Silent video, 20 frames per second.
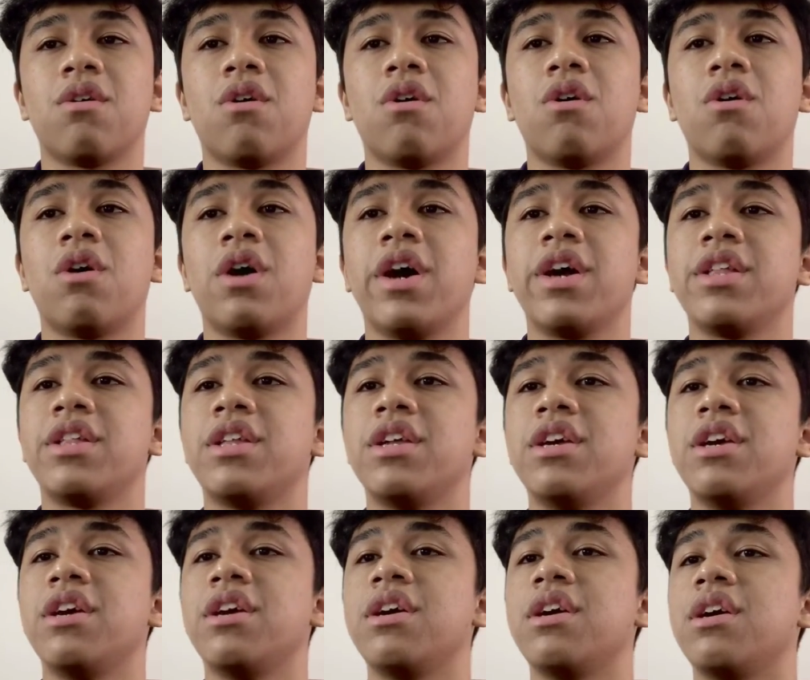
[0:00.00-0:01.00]
or
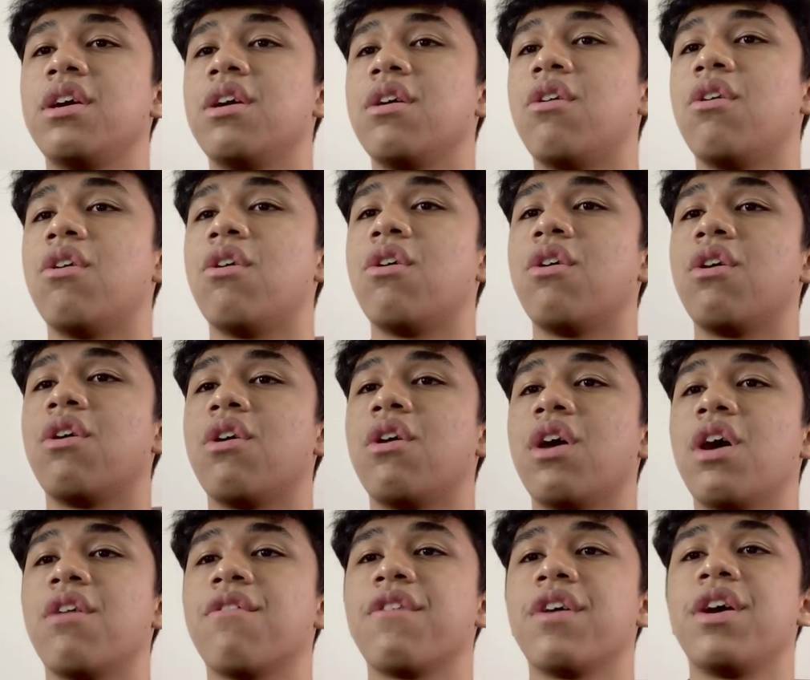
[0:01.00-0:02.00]
IT or
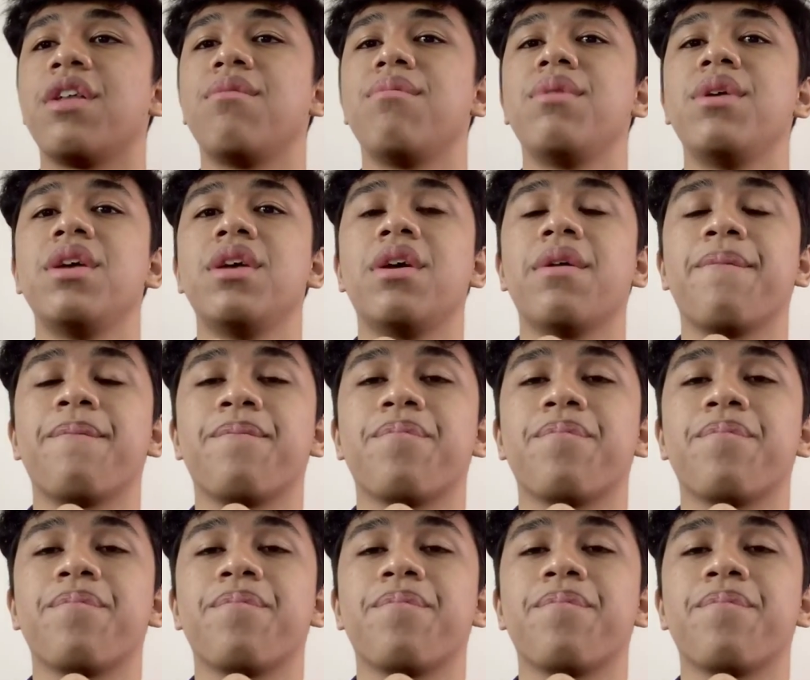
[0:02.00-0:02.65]
F&B.